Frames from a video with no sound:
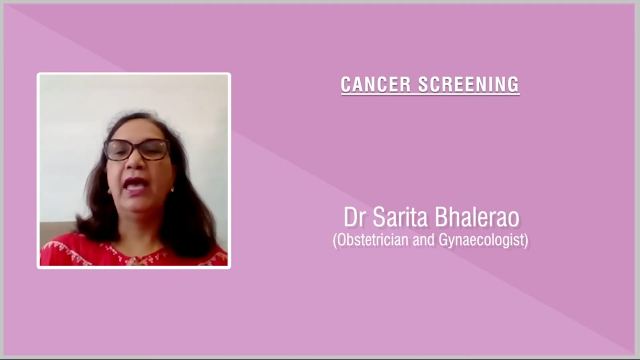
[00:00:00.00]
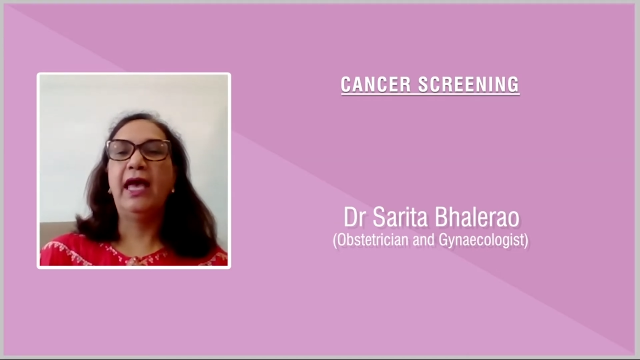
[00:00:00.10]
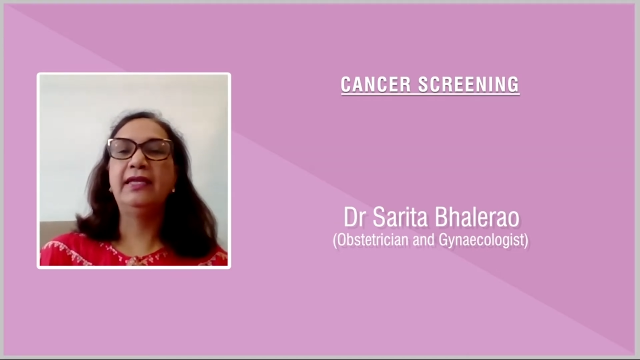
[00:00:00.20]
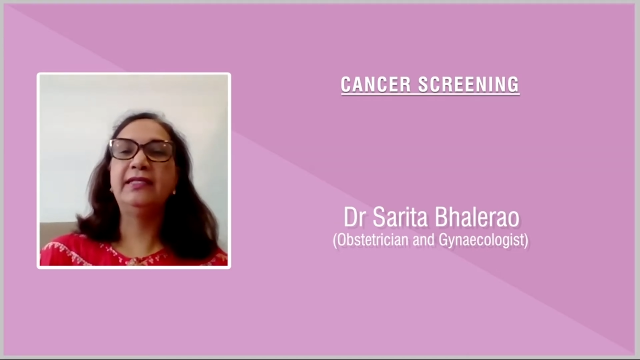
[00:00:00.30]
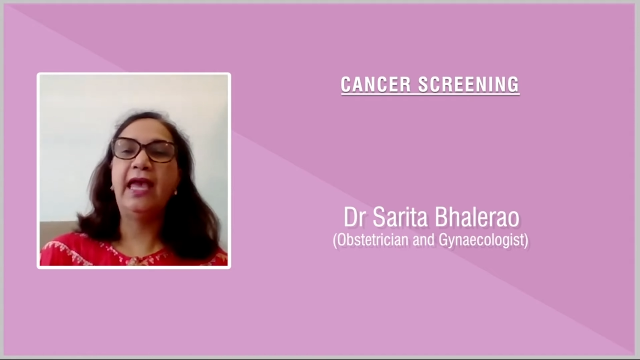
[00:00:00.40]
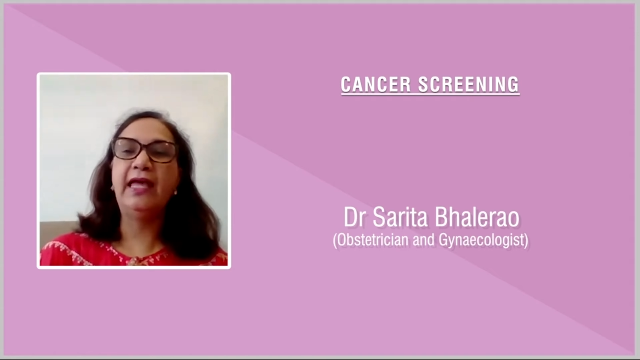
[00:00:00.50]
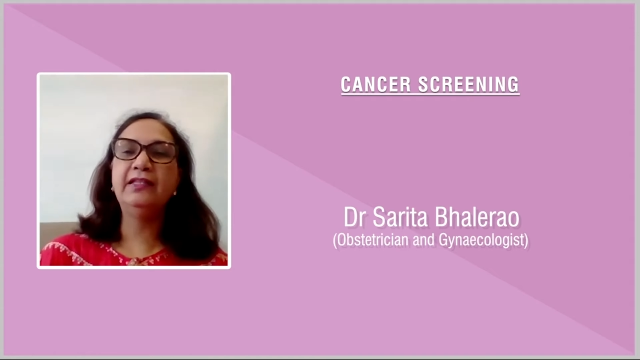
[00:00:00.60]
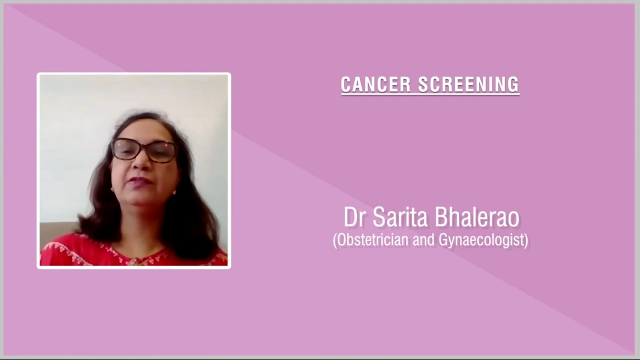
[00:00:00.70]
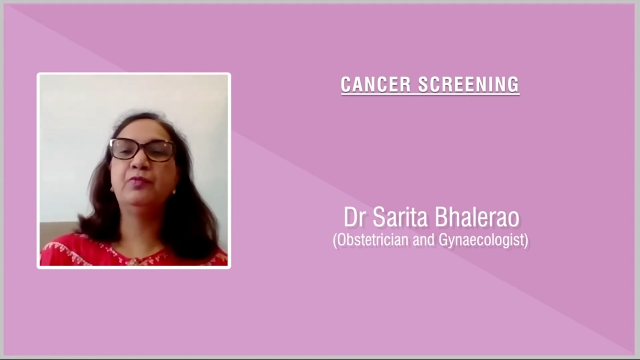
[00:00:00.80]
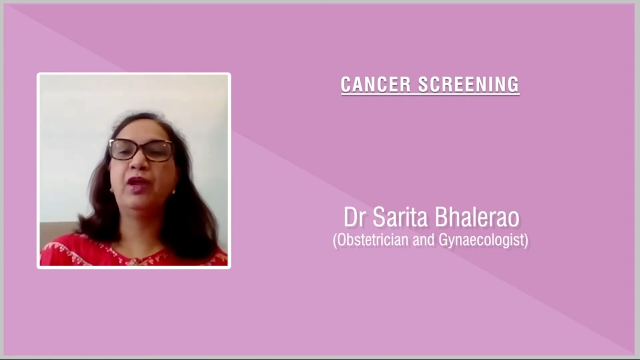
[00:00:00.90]
and can
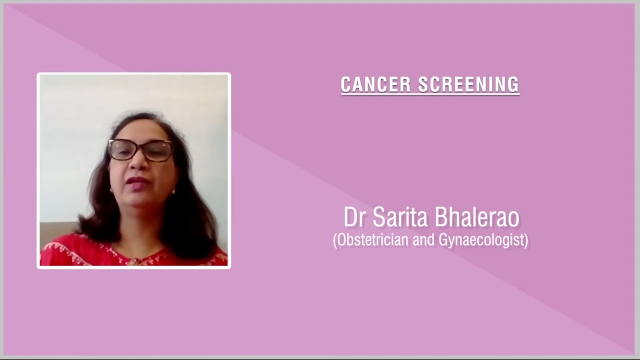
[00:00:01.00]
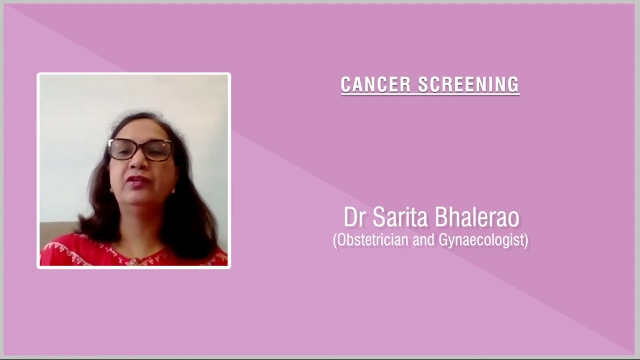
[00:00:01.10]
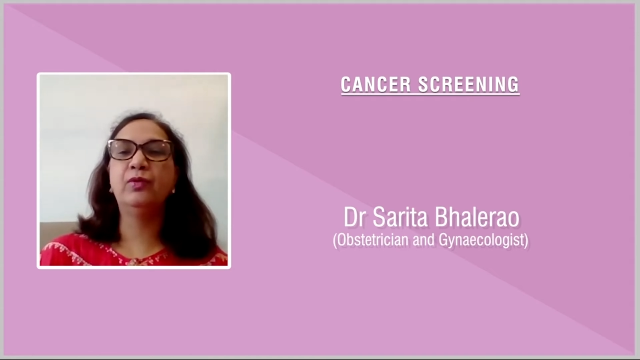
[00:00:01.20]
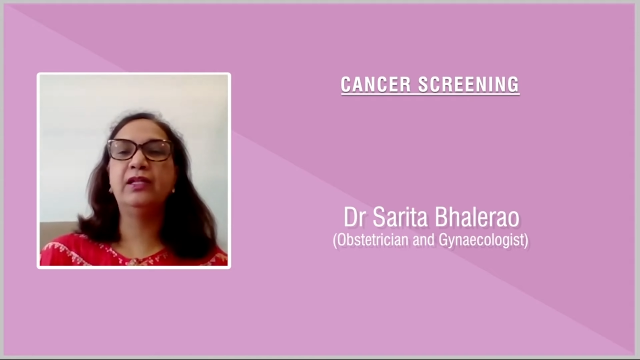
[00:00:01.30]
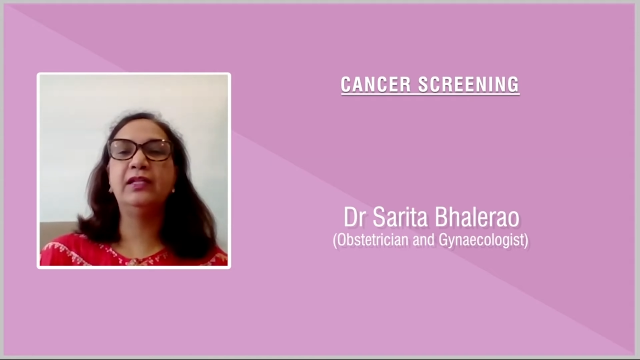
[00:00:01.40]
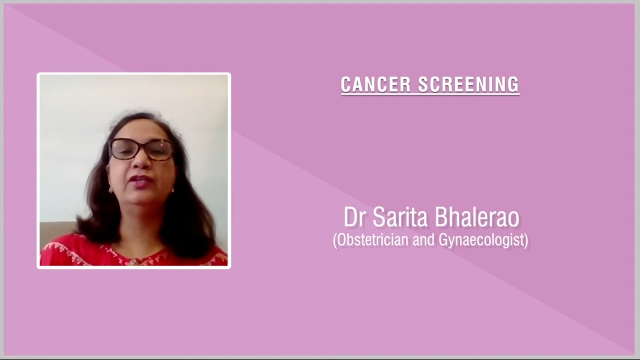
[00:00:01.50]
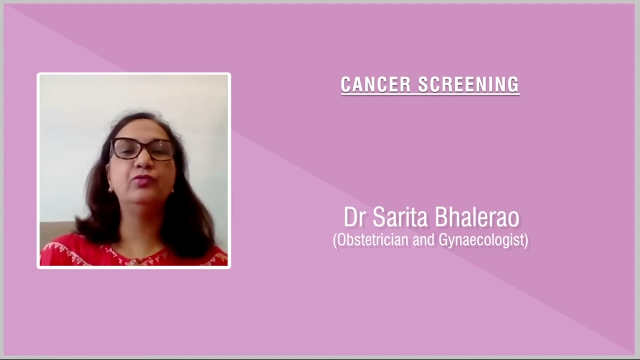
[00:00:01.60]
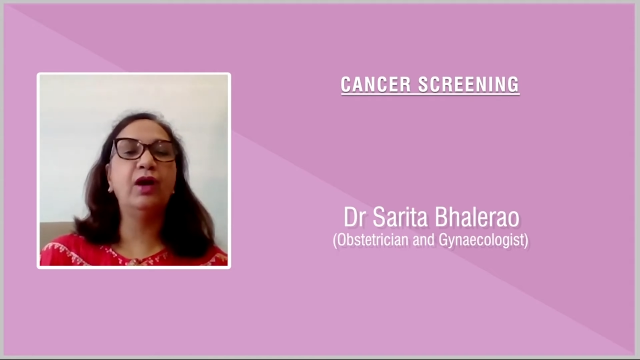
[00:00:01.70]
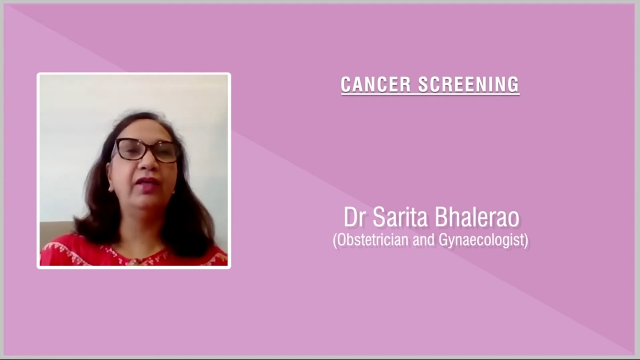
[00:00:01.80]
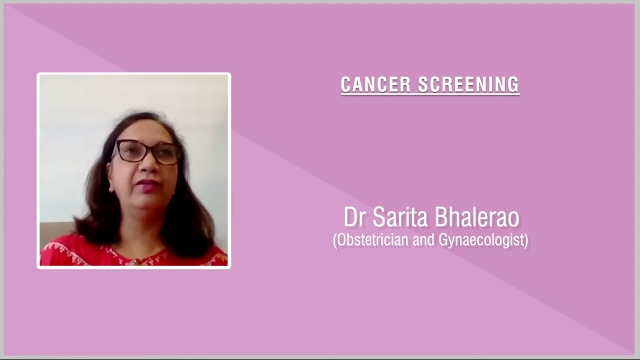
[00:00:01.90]
spread quickly
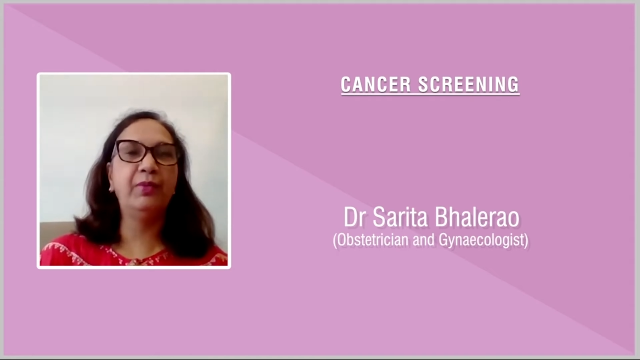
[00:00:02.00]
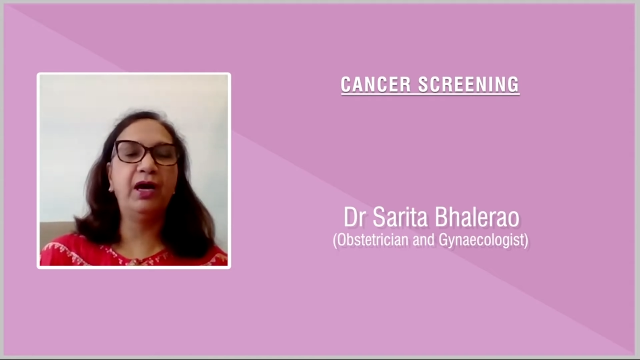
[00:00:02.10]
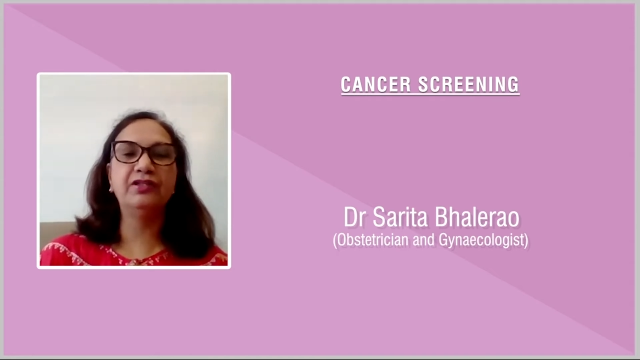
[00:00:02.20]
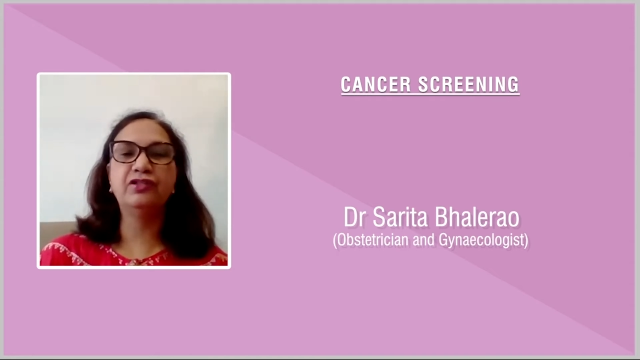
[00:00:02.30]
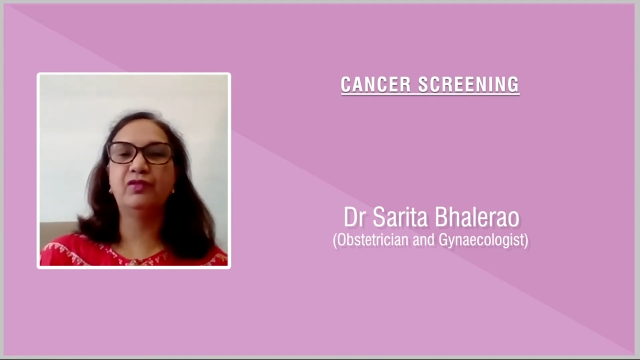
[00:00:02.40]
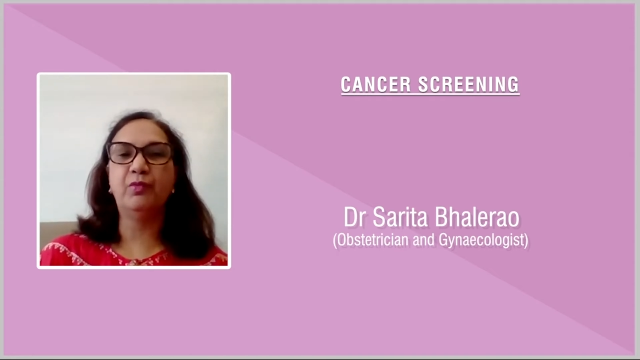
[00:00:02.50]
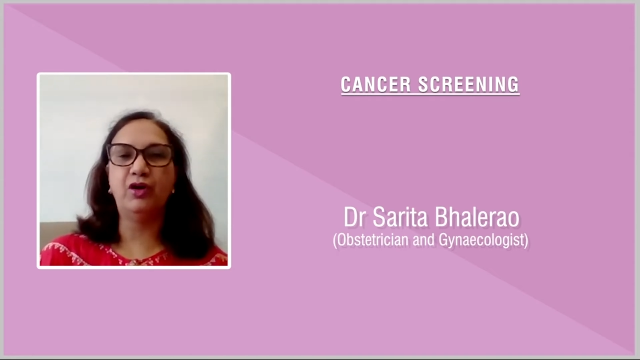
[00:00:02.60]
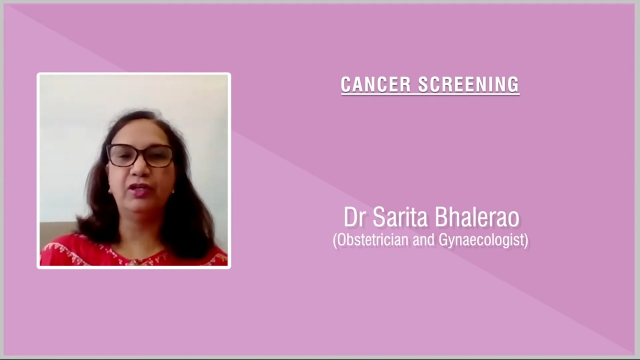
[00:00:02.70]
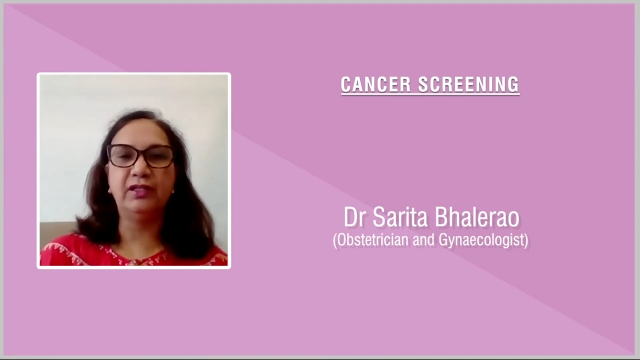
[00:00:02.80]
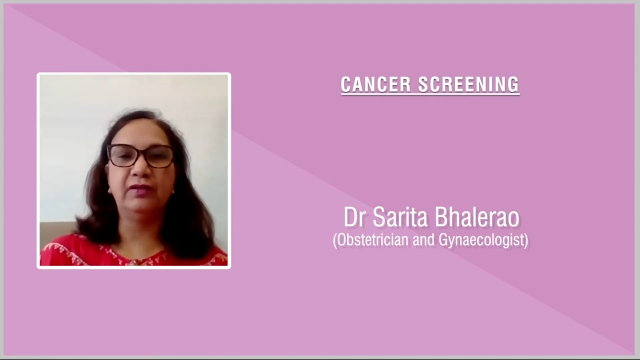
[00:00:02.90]
to other parts of the
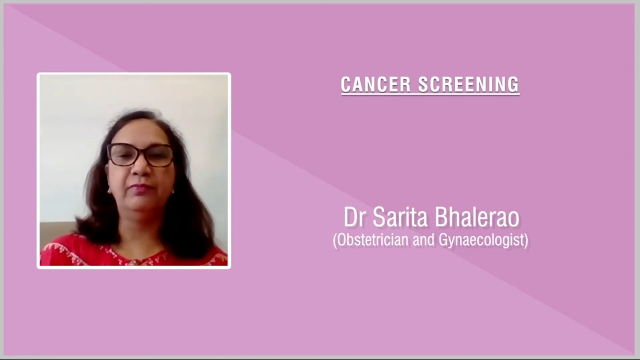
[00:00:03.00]
body.